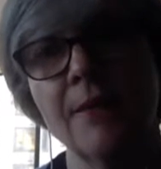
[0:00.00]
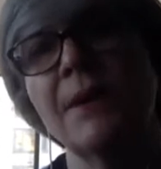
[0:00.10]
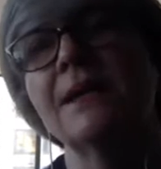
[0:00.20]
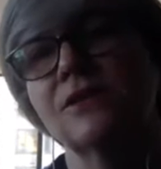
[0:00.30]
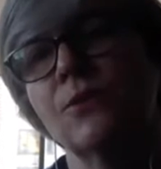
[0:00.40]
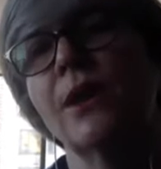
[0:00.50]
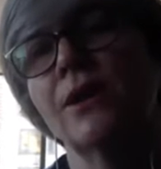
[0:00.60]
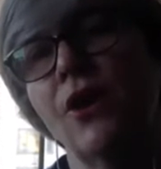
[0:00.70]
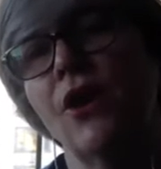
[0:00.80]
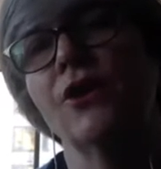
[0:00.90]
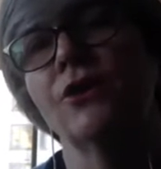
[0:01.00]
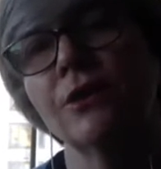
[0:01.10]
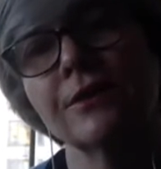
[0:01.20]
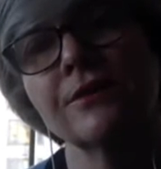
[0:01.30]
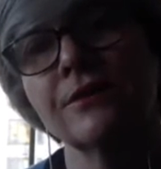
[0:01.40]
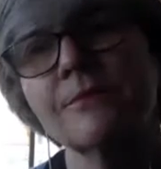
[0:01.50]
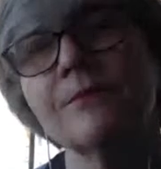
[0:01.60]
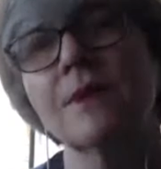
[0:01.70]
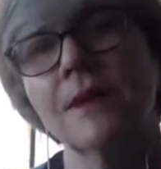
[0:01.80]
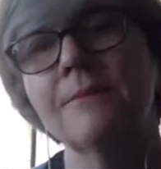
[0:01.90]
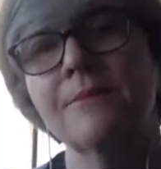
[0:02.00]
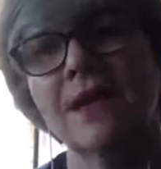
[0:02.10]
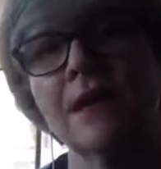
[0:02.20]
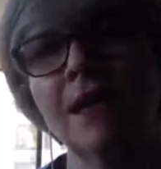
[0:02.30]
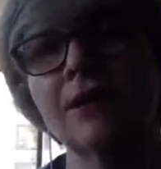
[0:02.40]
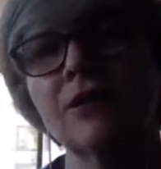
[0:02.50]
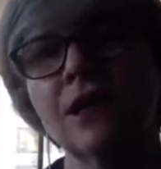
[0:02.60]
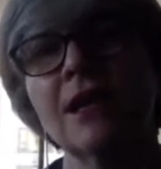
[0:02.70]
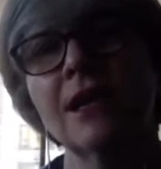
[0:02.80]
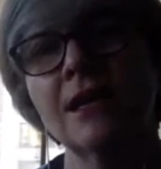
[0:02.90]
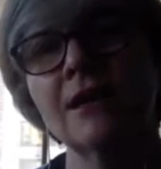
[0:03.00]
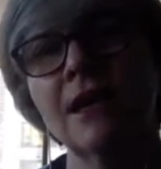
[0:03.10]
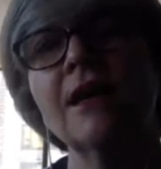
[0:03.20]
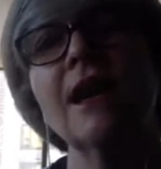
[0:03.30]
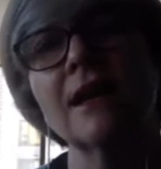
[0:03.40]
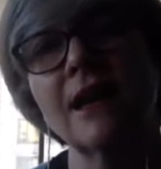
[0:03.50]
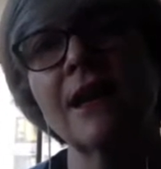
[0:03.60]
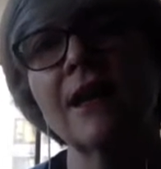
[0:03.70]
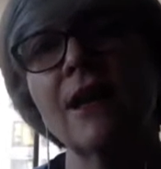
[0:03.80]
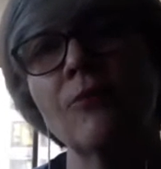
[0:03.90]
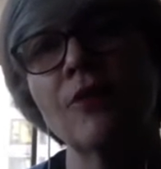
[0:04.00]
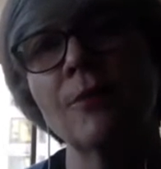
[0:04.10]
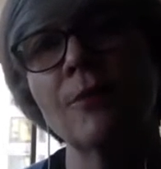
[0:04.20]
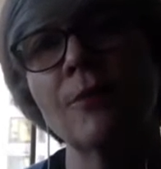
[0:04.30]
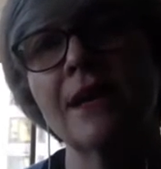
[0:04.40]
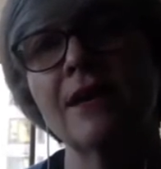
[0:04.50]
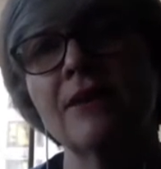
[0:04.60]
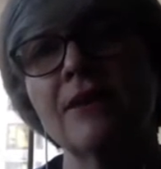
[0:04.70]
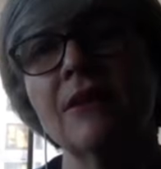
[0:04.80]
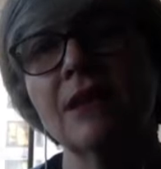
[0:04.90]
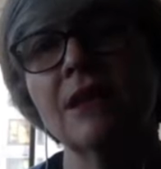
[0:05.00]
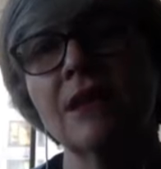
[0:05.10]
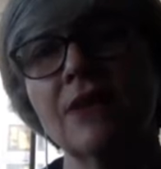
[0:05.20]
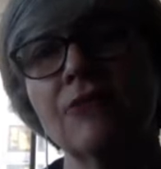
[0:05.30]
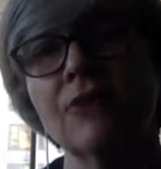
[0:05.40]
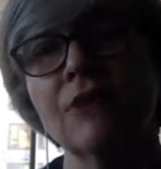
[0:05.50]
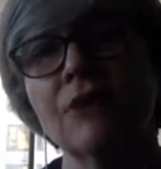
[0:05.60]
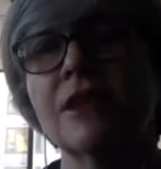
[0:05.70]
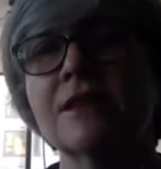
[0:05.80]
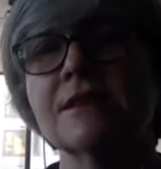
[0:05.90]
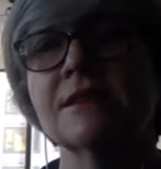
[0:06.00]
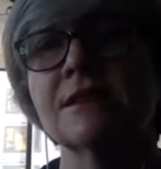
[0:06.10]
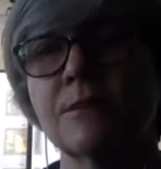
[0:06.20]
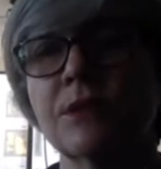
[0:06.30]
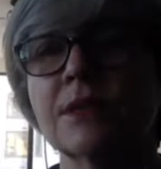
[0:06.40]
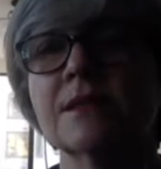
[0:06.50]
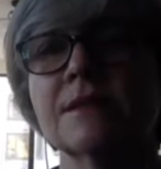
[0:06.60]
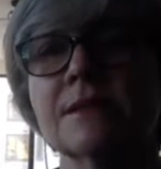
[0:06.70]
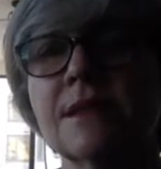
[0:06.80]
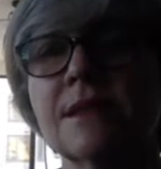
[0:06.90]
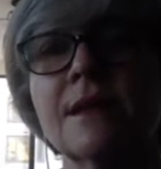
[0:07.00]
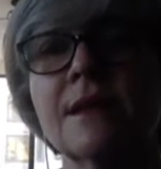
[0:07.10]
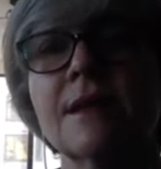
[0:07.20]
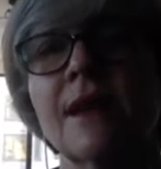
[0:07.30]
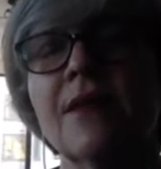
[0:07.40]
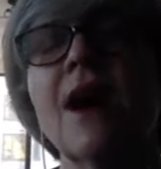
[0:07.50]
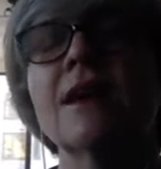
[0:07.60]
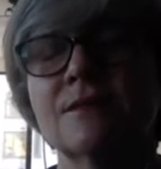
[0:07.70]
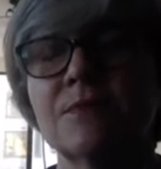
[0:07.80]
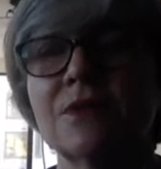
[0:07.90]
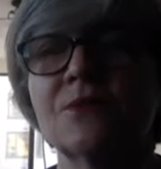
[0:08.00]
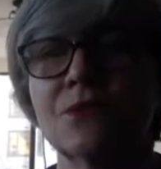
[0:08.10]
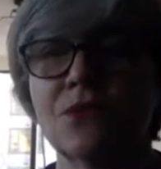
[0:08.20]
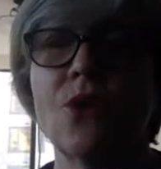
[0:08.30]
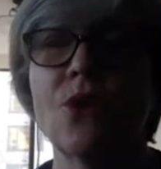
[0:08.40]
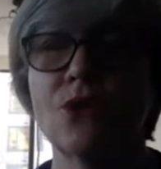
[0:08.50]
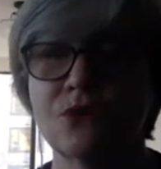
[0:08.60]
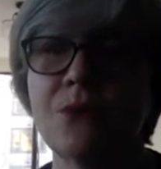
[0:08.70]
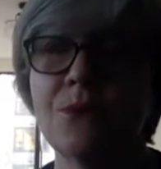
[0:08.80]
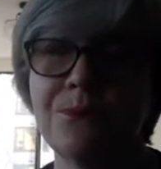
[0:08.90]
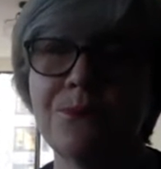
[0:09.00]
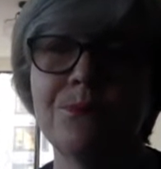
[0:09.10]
uh, passed away in Ireland. Mm. Yeah, he he he got a lot of help from it, and he he really thinks his siblings and the hospice would also.